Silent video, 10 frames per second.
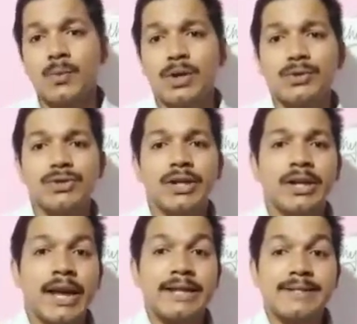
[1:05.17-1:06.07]
what to
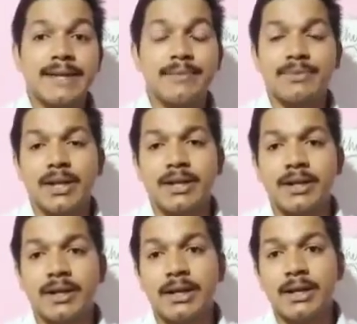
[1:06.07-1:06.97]
say, enzymes and
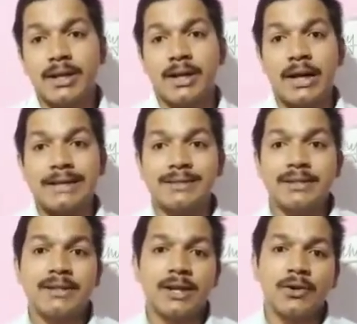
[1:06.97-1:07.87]

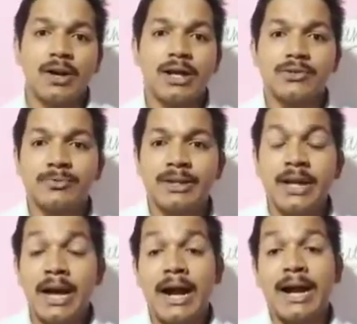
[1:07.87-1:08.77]
acids and all are to
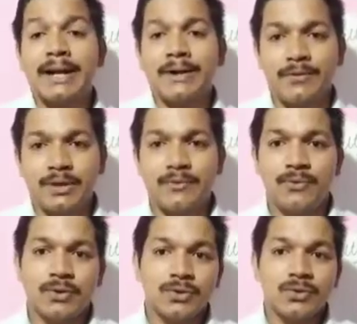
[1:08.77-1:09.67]
be added with the
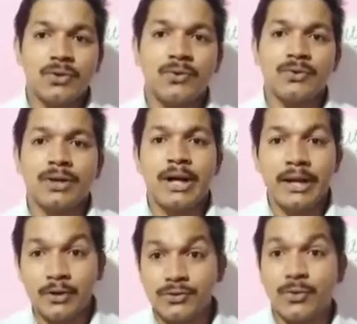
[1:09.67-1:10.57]
food. So
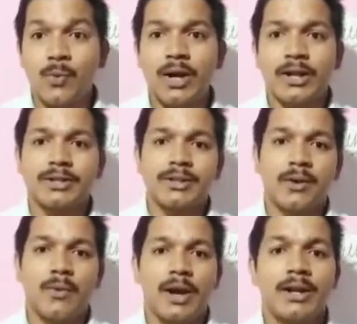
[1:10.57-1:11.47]
and also water is
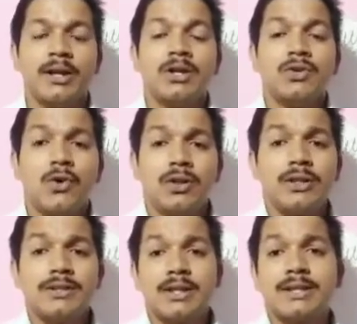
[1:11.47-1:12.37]
required. All
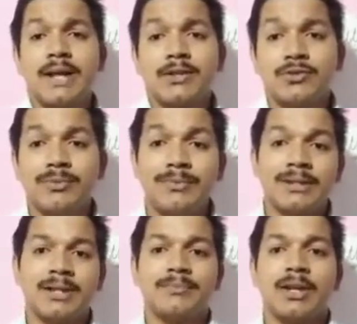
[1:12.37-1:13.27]
these things has to be
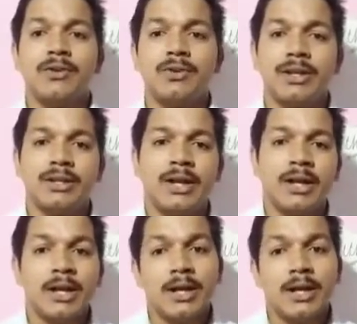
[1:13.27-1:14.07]
mixed up, then only the